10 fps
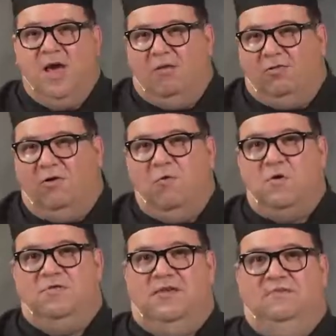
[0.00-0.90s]
Along
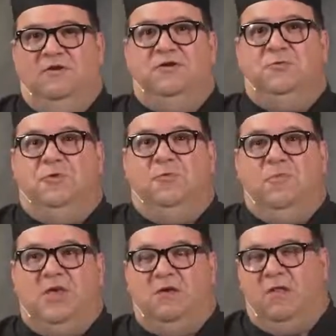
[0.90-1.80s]
with that visual
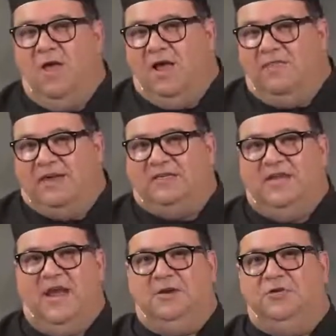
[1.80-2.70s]
appeal, that
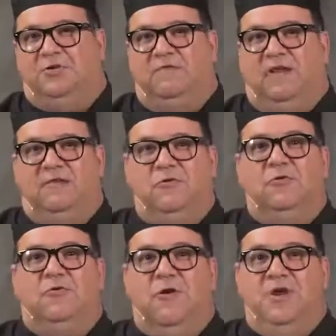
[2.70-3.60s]
texture of that little
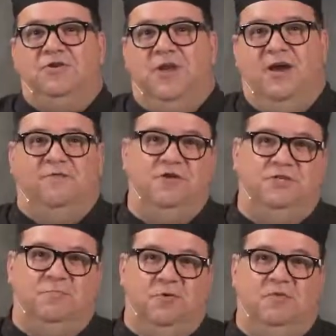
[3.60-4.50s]
crunch in every
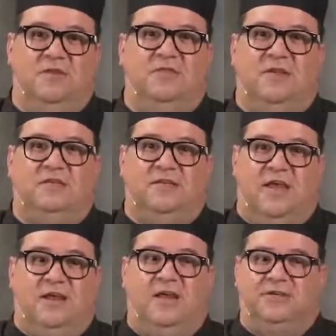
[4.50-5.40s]
spoon that they
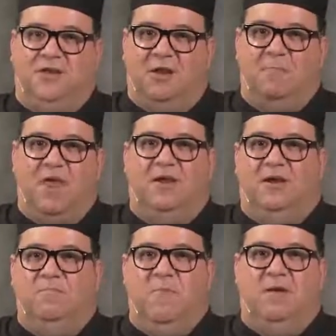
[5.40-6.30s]
take is going to make
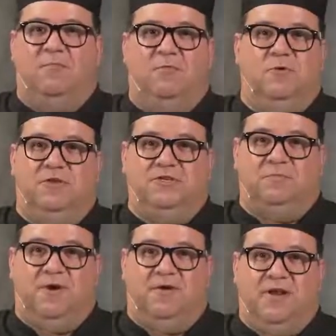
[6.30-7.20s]
it a memorable
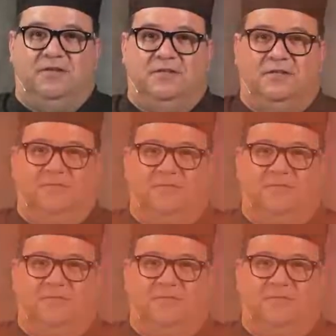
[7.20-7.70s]
experience.